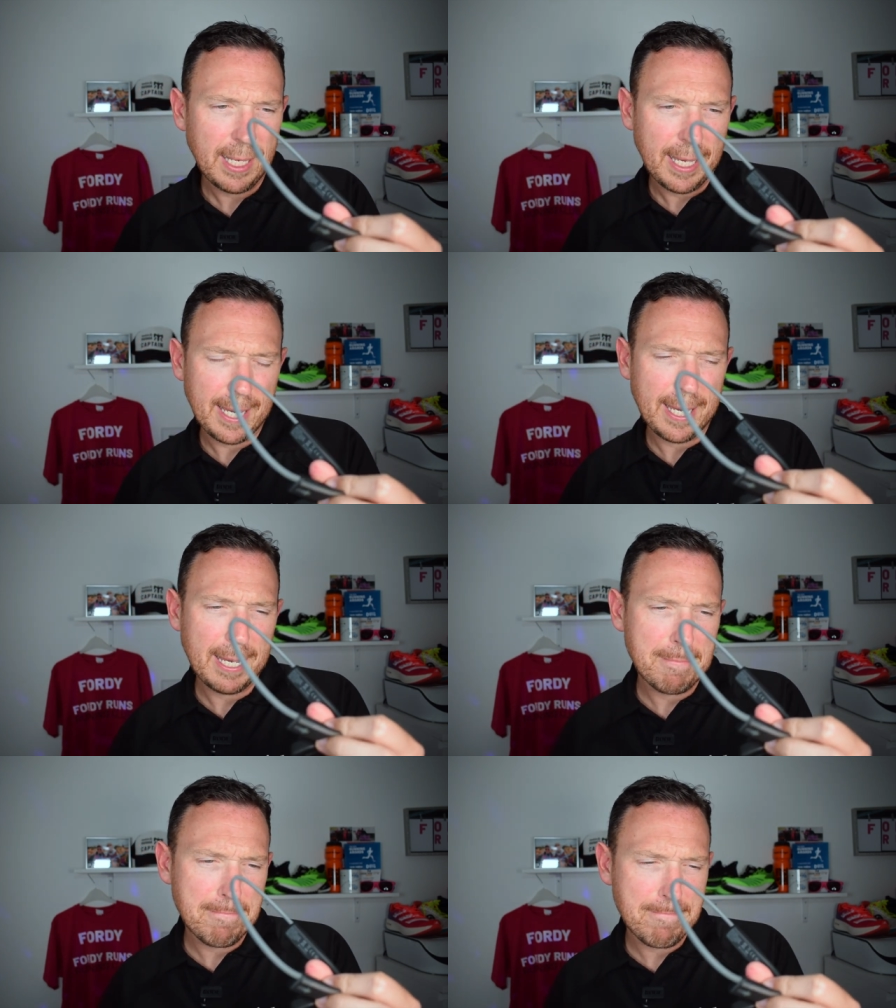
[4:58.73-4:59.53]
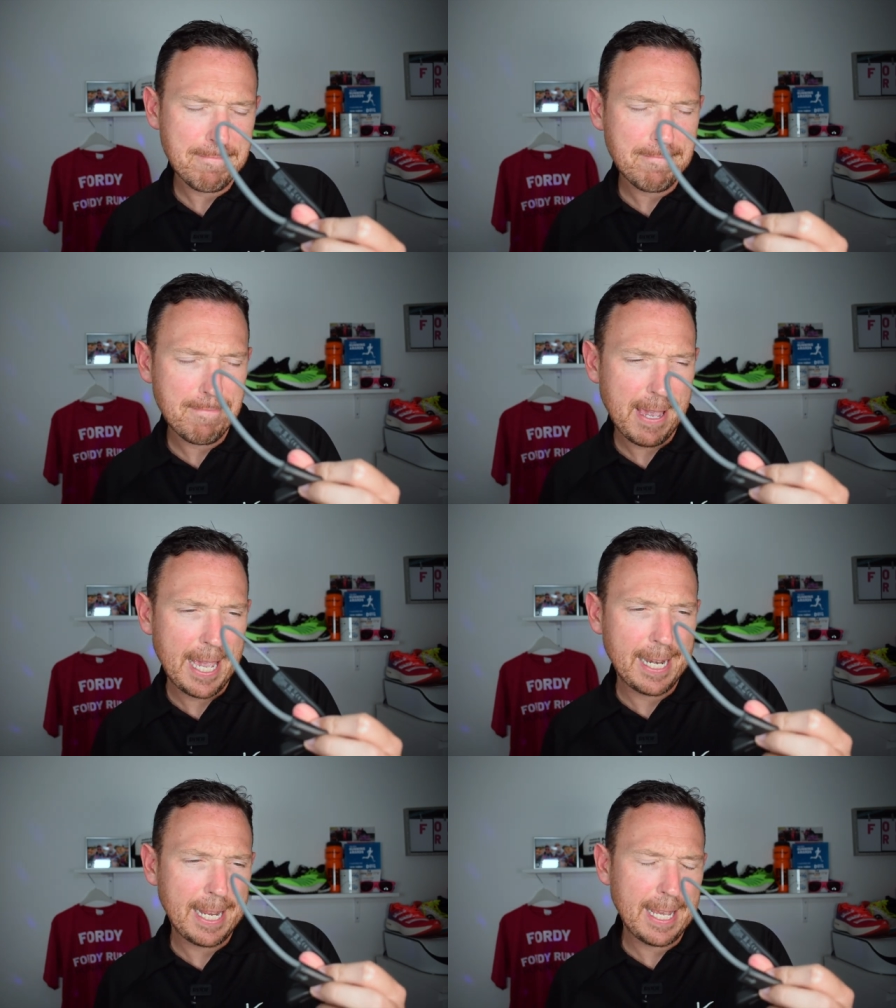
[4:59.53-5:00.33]
Um,
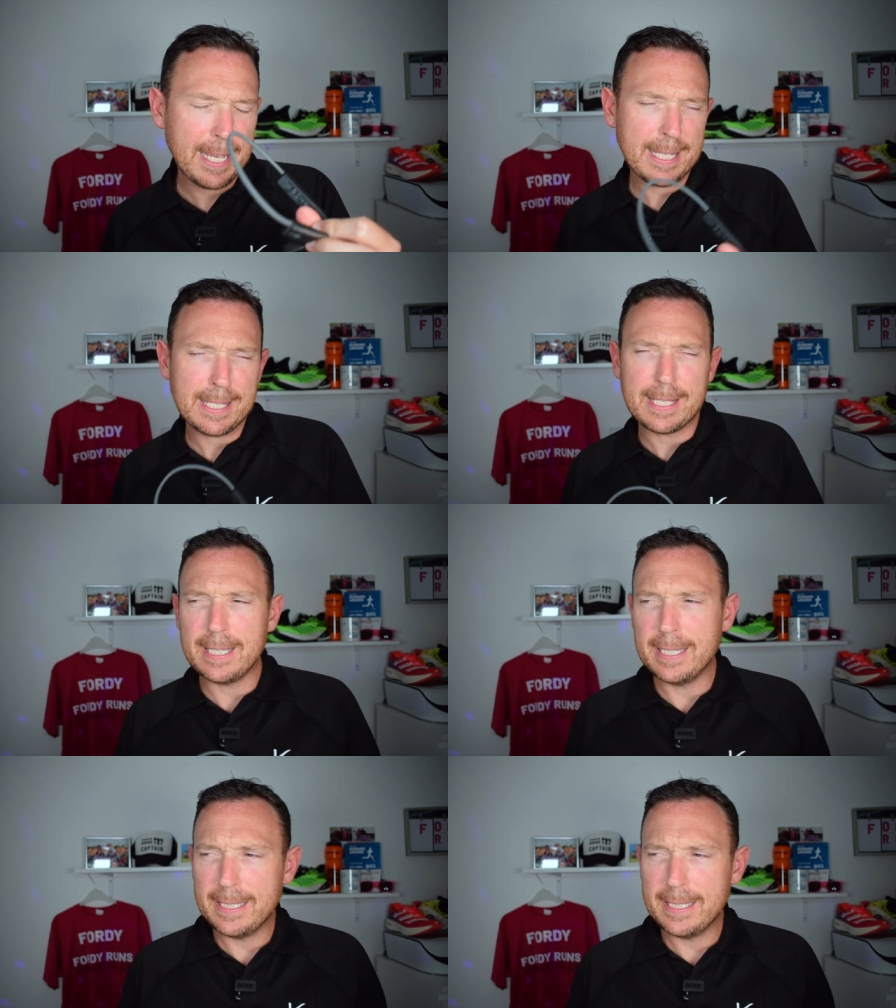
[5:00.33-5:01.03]
and it is